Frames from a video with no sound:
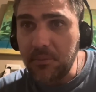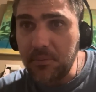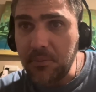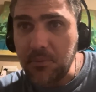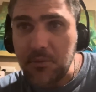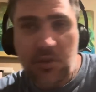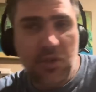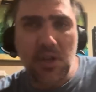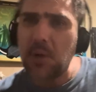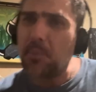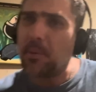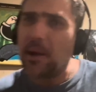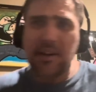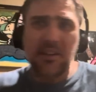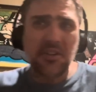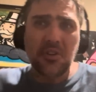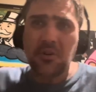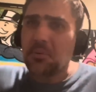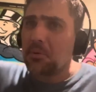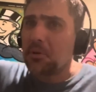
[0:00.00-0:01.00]
Just go back
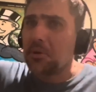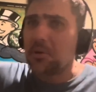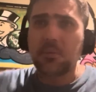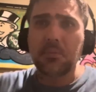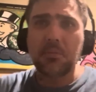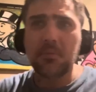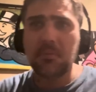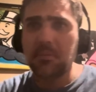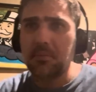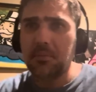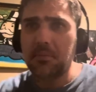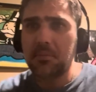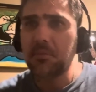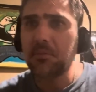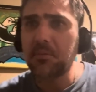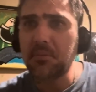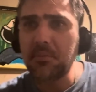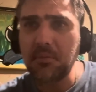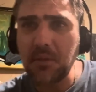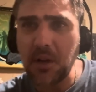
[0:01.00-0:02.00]
to your room.
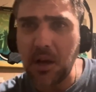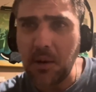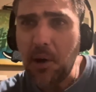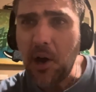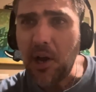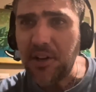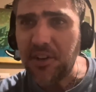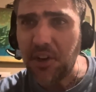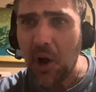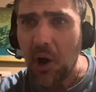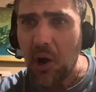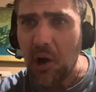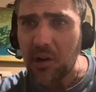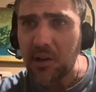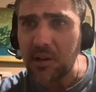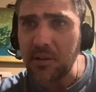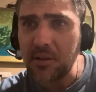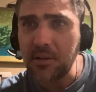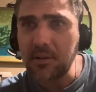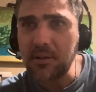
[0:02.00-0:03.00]
Come on,
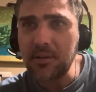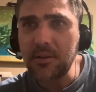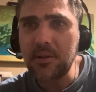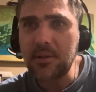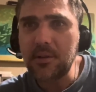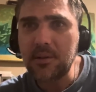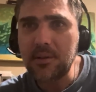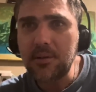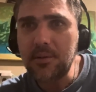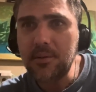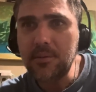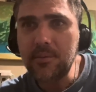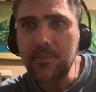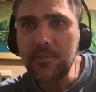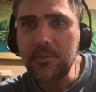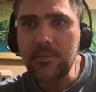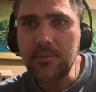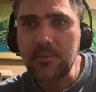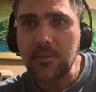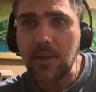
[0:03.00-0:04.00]
dog.
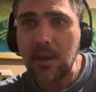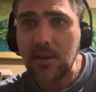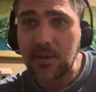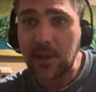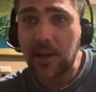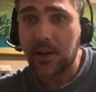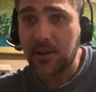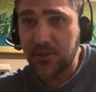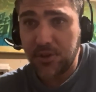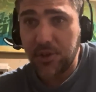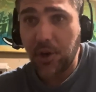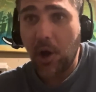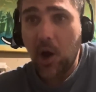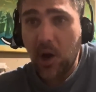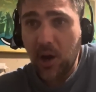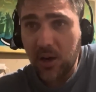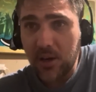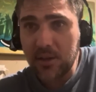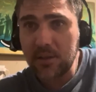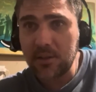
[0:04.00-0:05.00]
I was like,
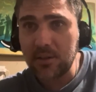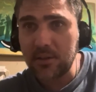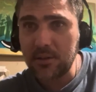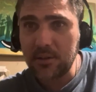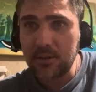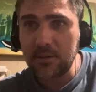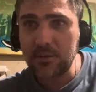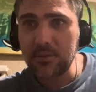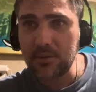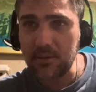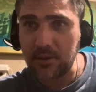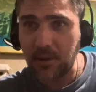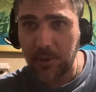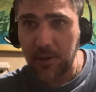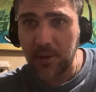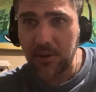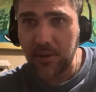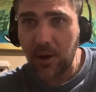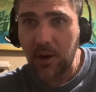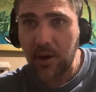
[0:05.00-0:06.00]
dog? I'm
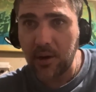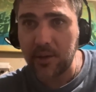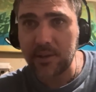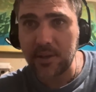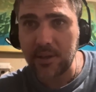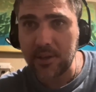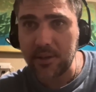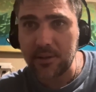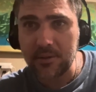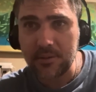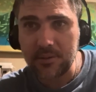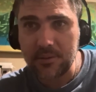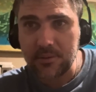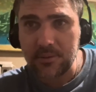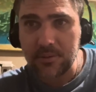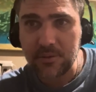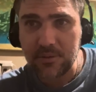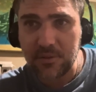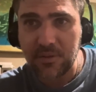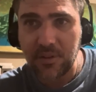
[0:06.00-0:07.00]
your dog now?
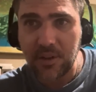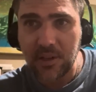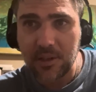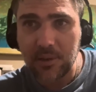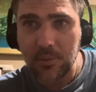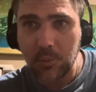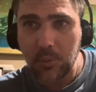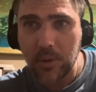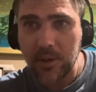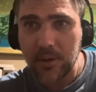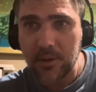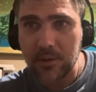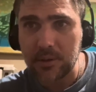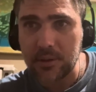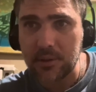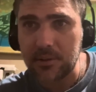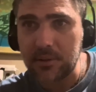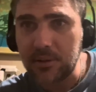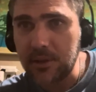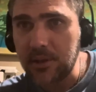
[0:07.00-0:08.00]
Fucking
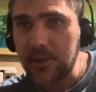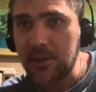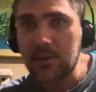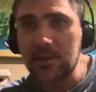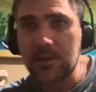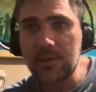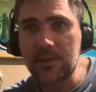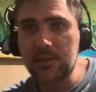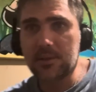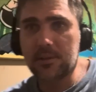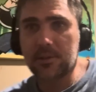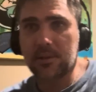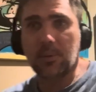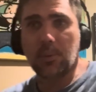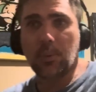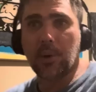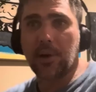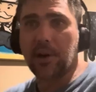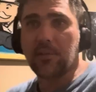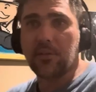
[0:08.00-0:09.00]
weirdo.
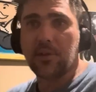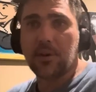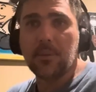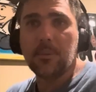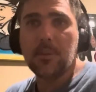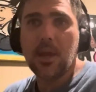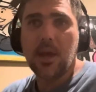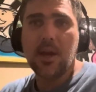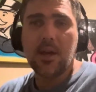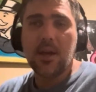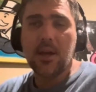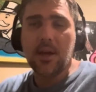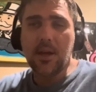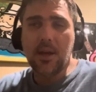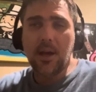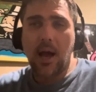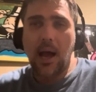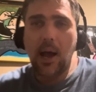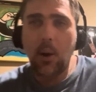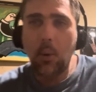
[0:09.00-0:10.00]
Whatever.
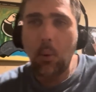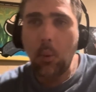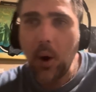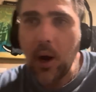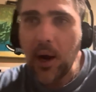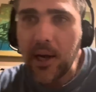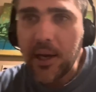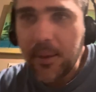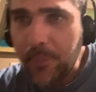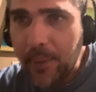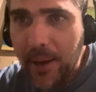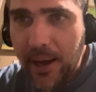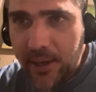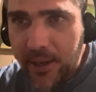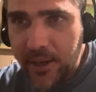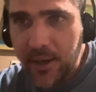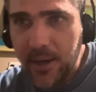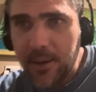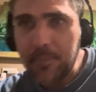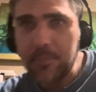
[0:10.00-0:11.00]
I walk
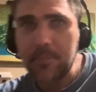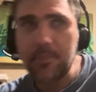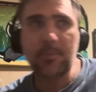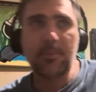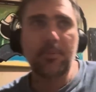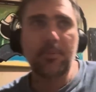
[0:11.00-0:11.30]
back up